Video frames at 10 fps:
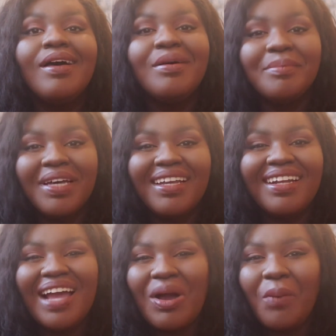But
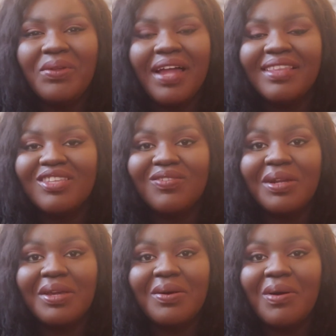I hope you liked this
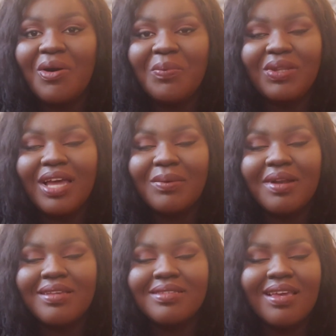video. I hope you like what
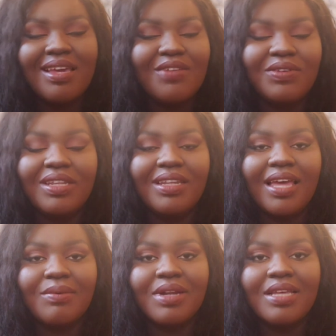I said. If you didn't
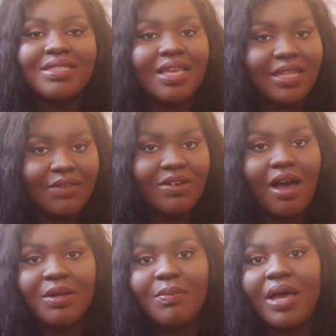like what I said, leave a
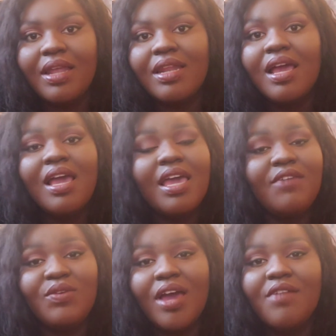comment about it.
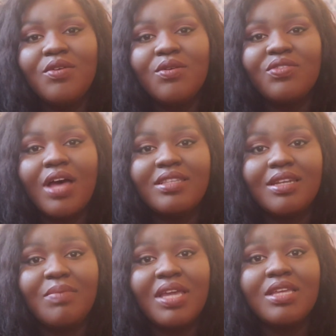If you have your own thoughts and
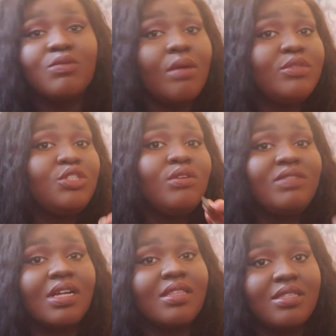opinions, what would you have
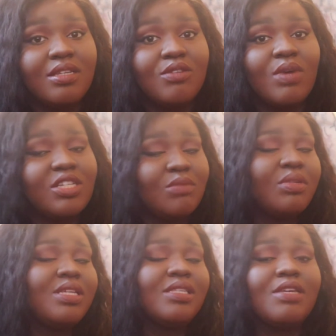done in this situation?
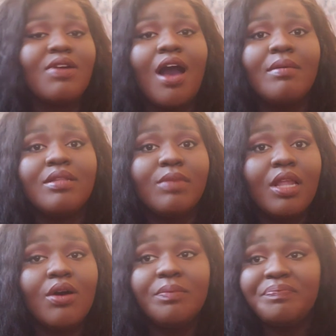Please leave a comment
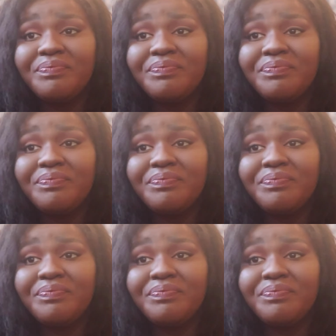below.